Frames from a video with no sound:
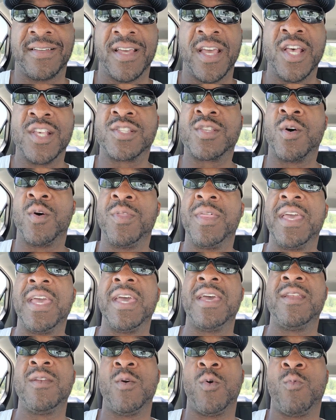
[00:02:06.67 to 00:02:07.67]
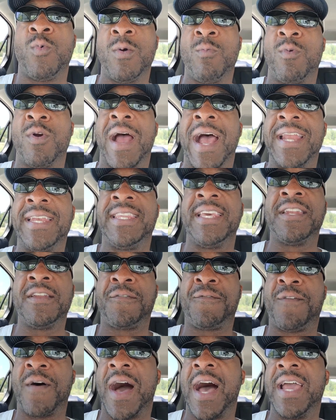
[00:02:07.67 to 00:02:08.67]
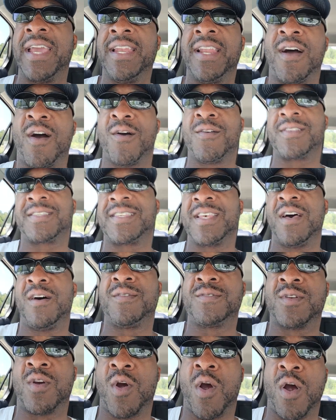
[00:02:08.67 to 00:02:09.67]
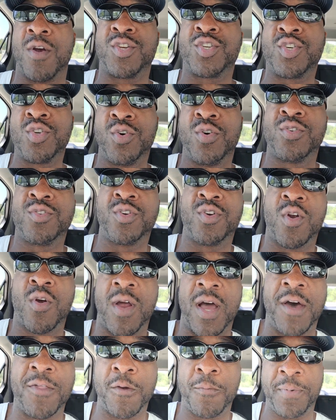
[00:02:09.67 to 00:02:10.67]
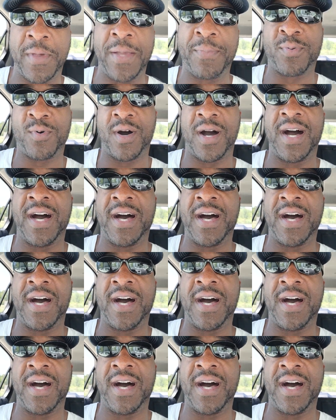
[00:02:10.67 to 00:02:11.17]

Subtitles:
So then when we're identifying ourselves or our children or other people